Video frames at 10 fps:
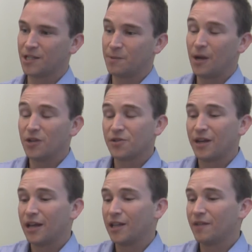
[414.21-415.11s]
be honest with
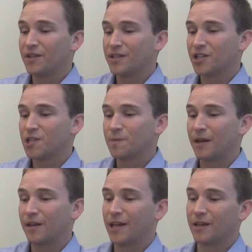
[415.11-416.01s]
you, I love the sessions, but
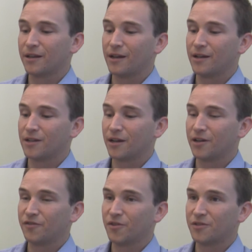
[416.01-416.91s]
I like
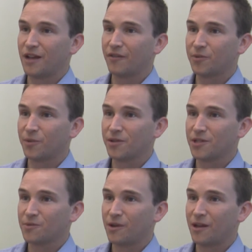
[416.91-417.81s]
talking to folks afterwards
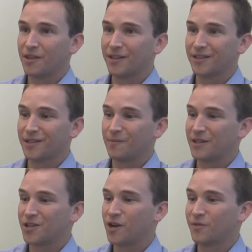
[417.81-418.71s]
as well. I think that the
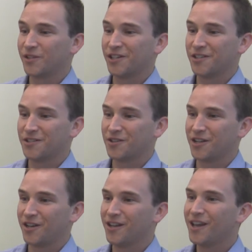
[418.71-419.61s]
best conversations are
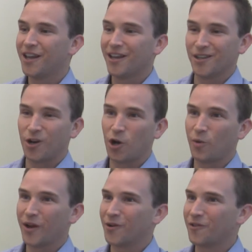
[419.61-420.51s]
done in the
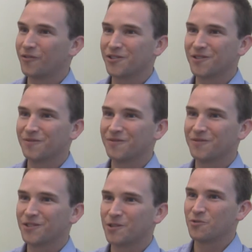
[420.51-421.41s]
hallway or over
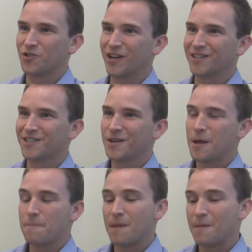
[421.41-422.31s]
some drinks.
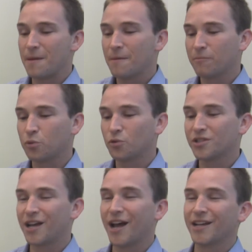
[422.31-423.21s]
Maybe
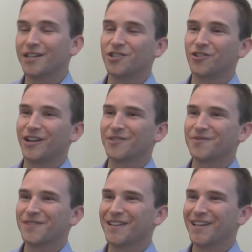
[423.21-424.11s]
poolside drinks
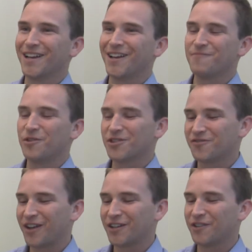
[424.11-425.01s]
would be most
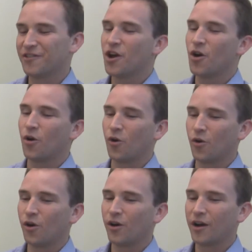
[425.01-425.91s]
effective,
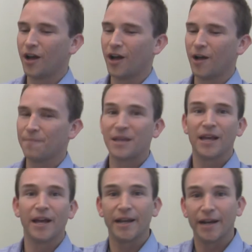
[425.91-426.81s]
or an
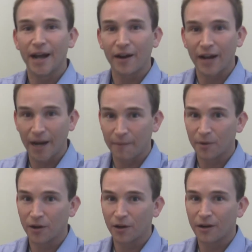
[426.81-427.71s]
In-N-Out
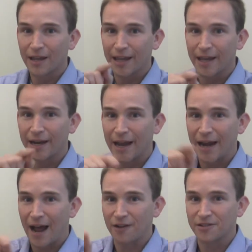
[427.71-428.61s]
hamburger,
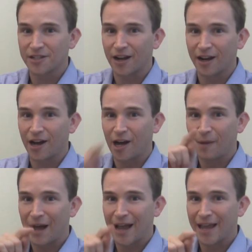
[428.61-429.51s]
inandout.com,